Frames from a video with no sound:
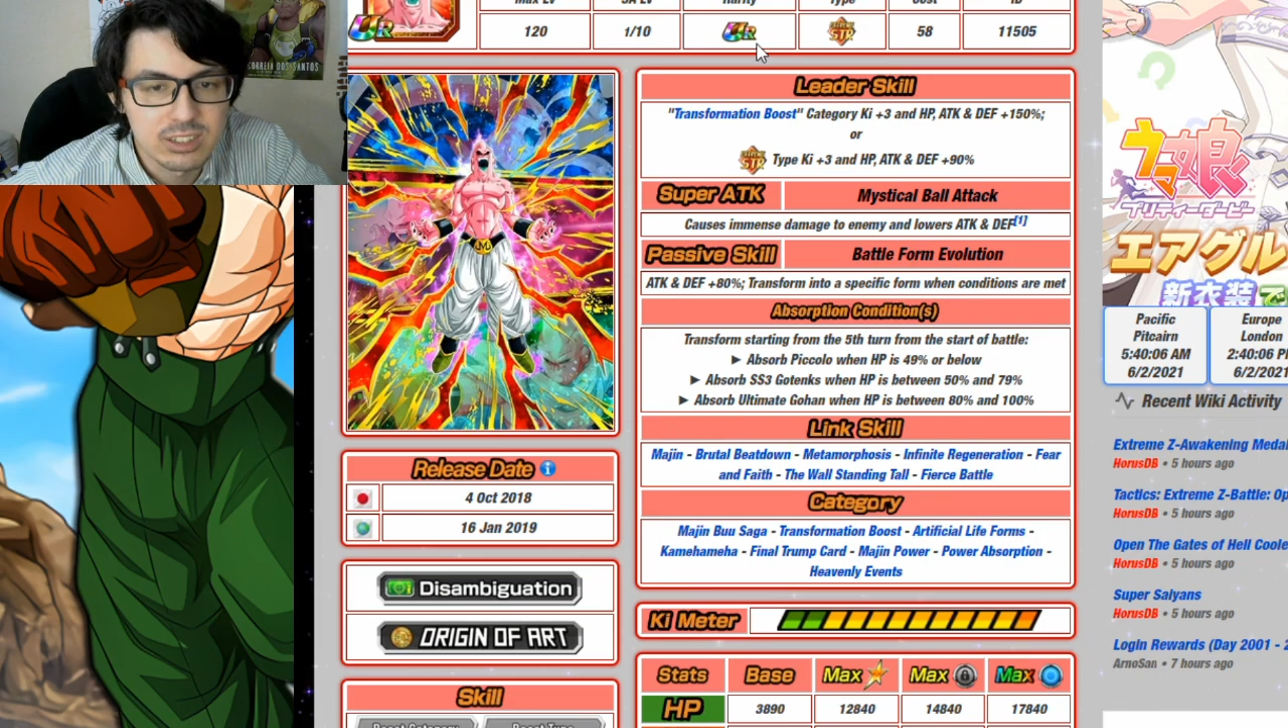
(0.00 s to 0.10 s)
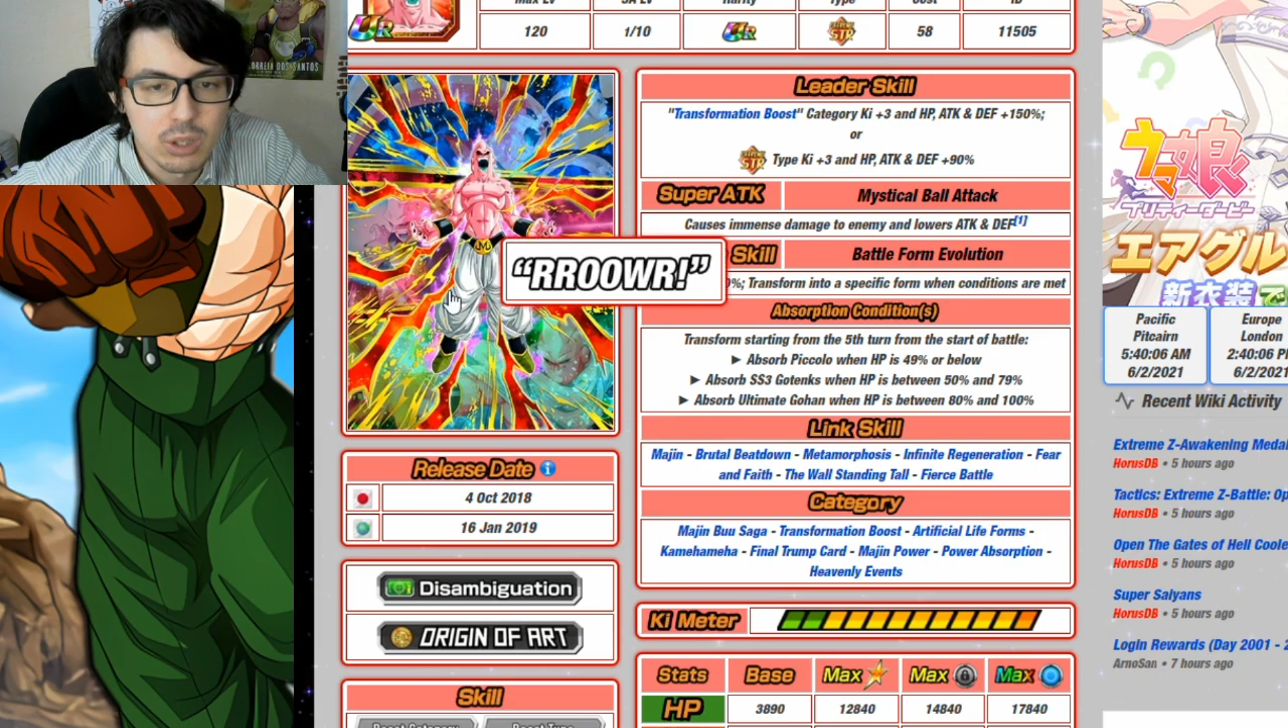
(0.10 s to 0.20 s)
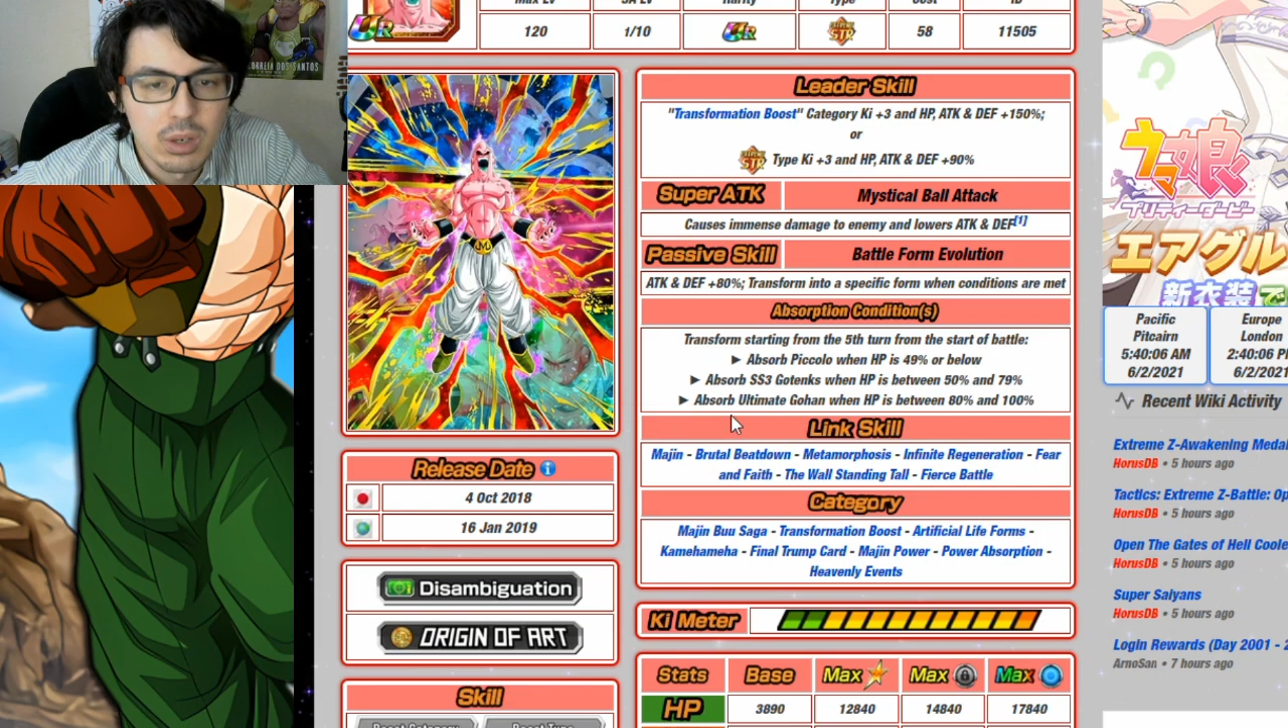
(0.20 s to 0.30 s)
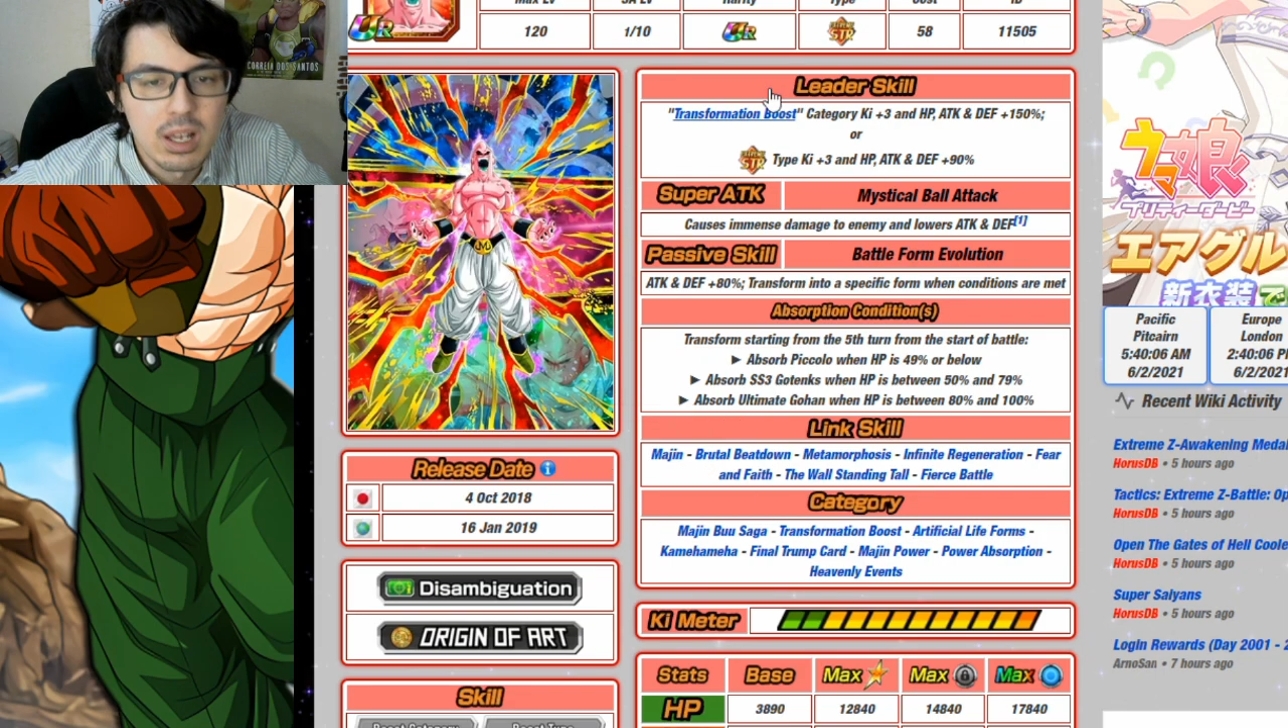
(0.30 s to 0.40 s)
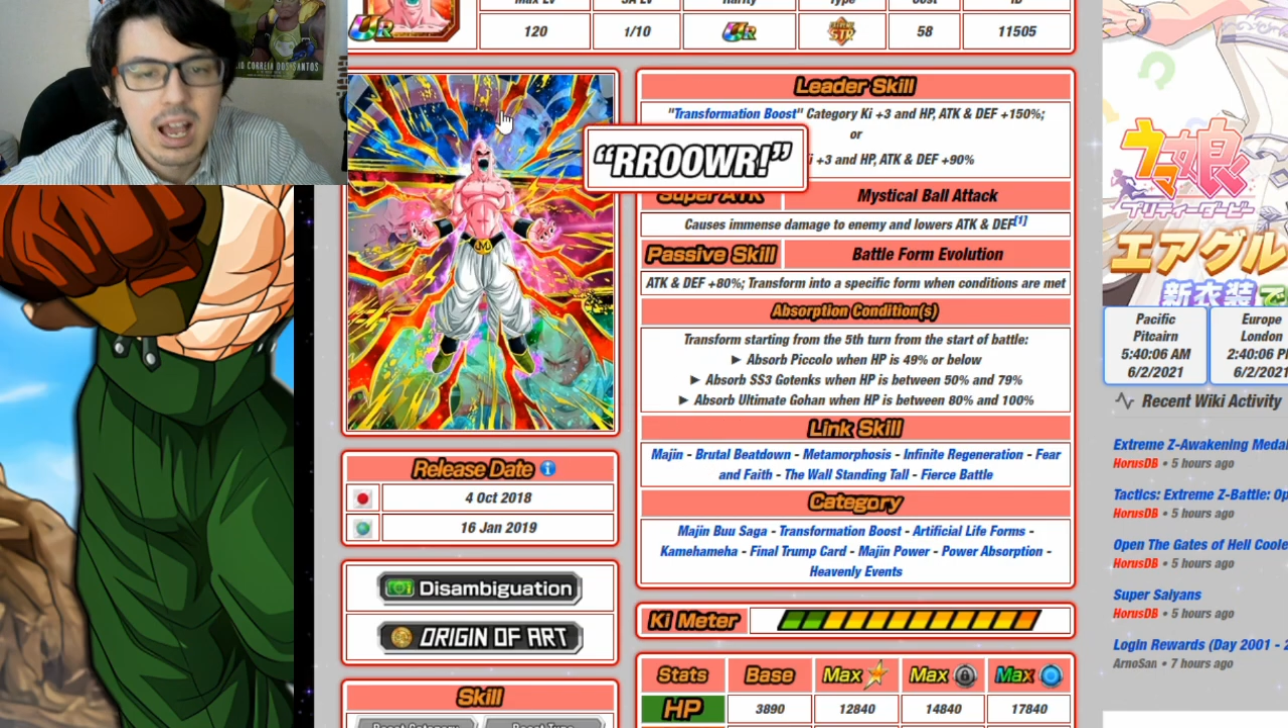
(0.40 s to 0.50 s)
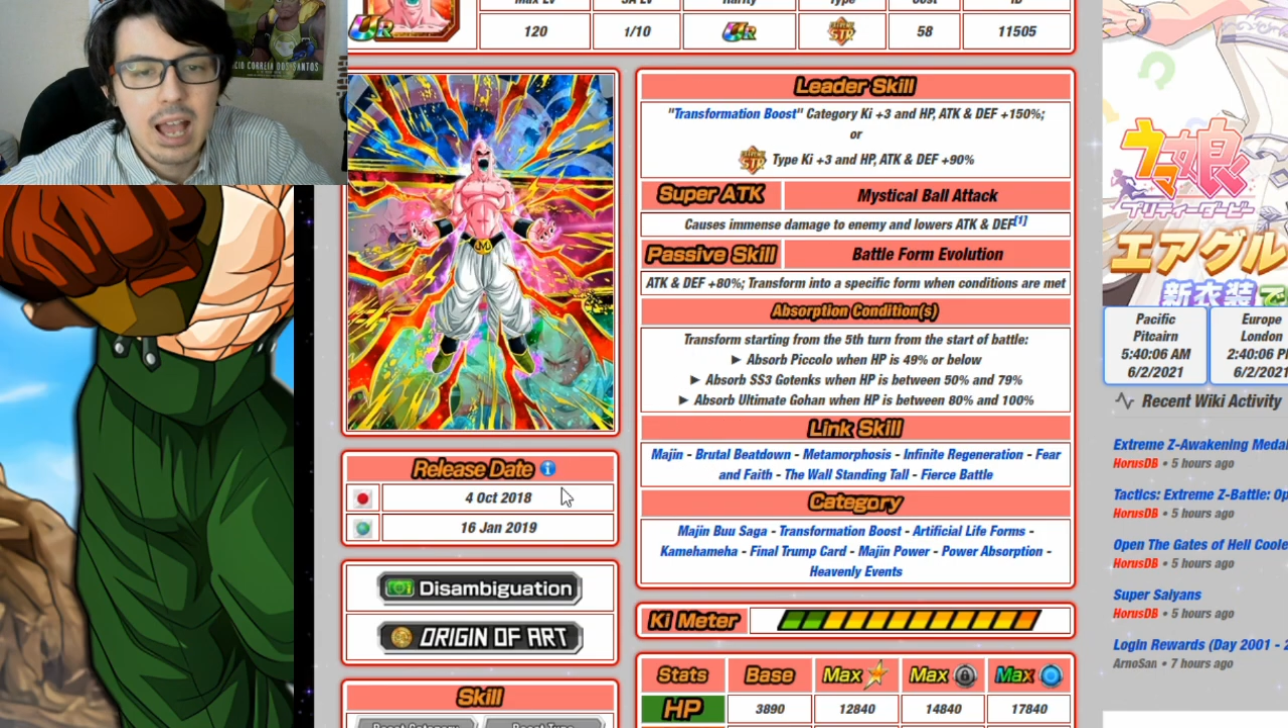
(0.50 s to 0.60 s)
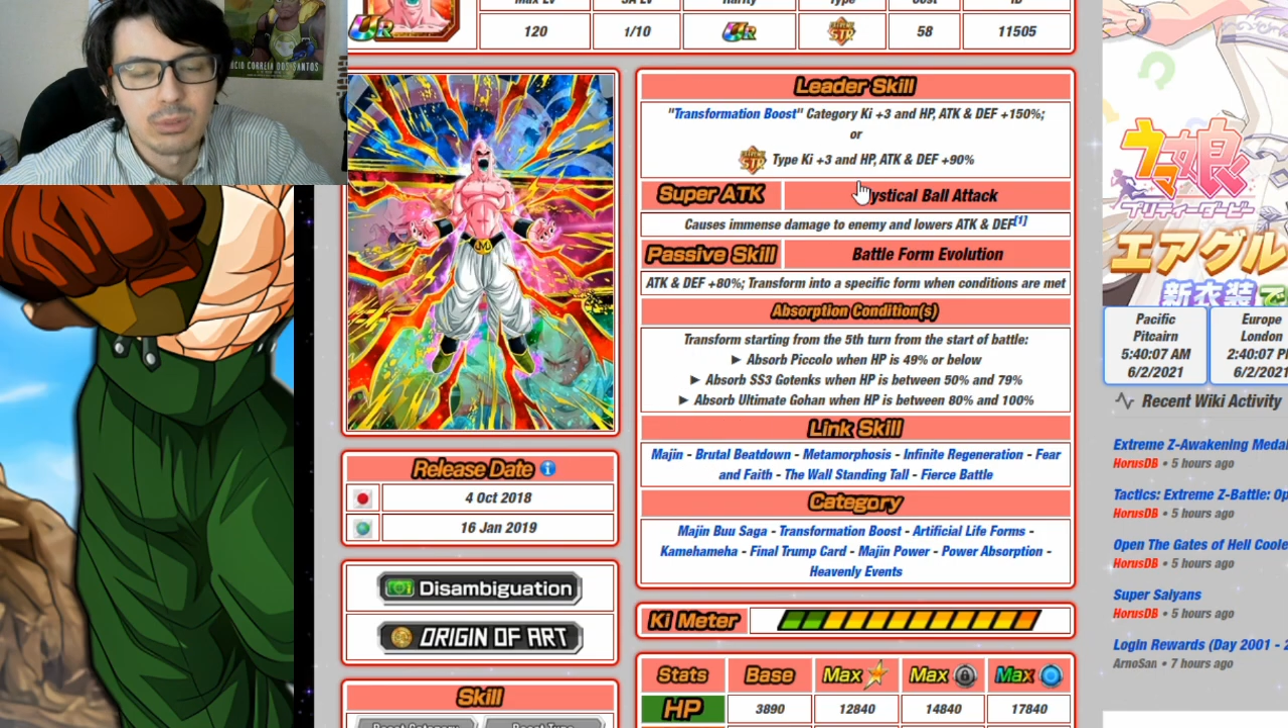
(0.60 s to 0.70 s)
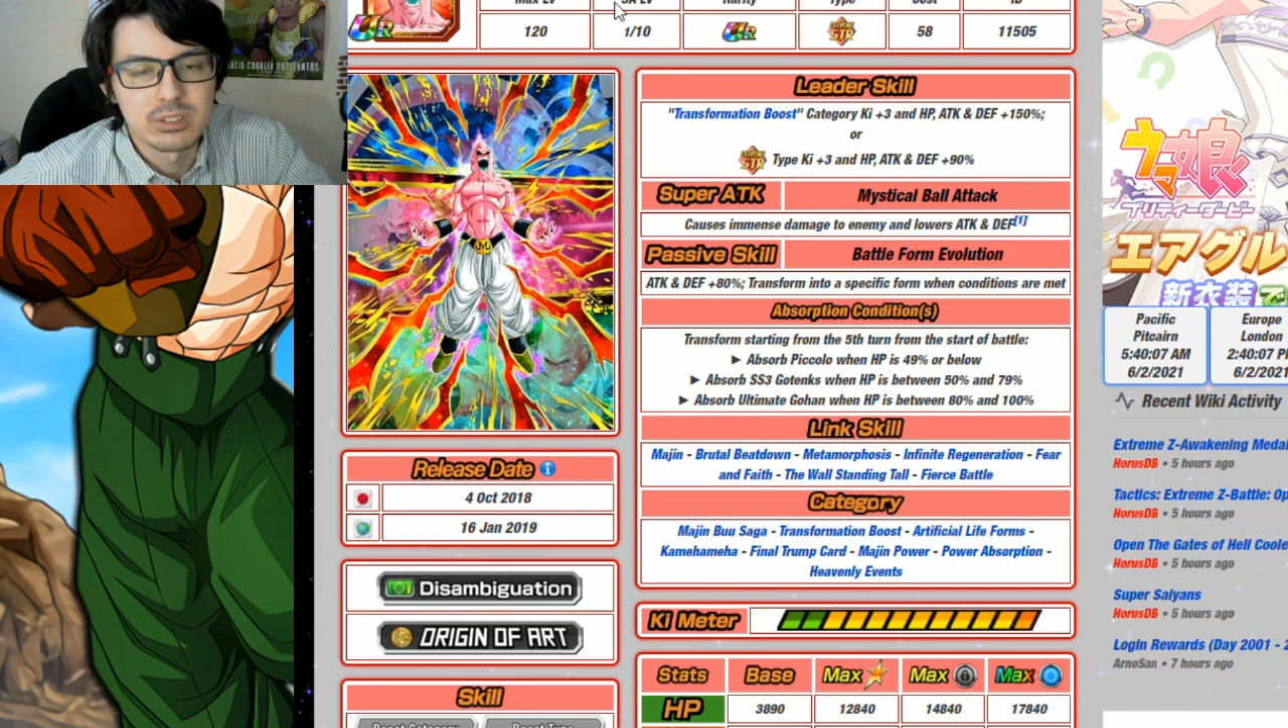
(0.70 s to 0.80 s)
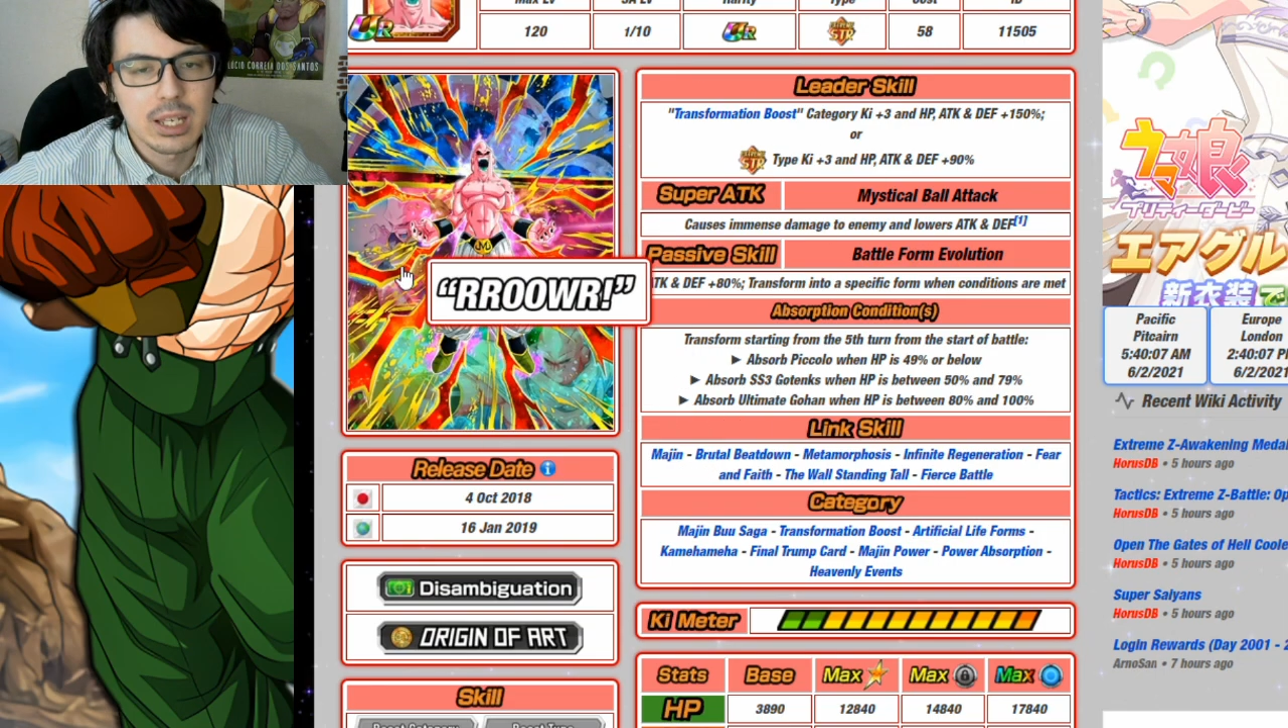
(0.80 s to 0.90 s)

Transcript: So I would